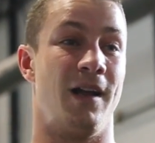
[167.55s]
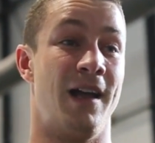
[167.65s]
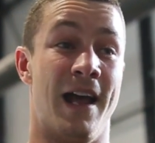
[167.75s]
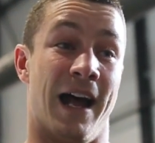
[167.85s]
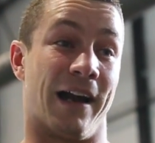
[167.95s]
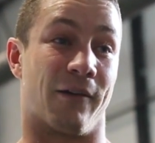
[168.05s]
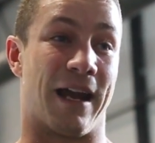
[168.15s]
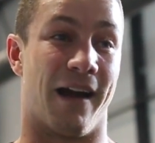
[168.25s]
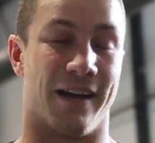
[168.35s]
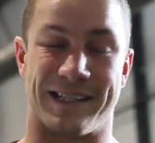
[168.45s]
I don't
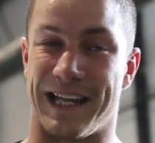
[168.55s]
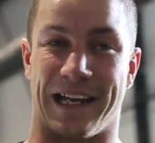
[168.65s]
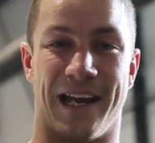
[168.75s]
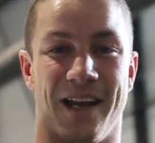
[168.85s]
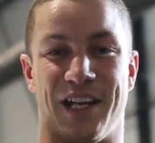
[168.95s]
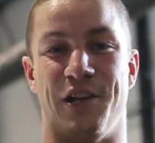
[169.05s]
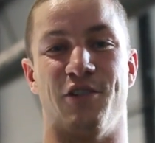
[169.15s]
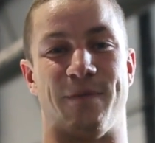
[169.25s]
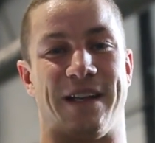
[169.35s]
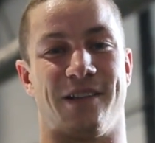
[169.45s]
care, it's like a
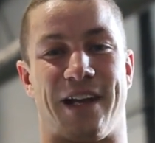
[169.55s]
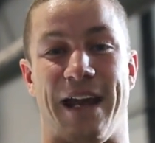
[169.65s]
huge mental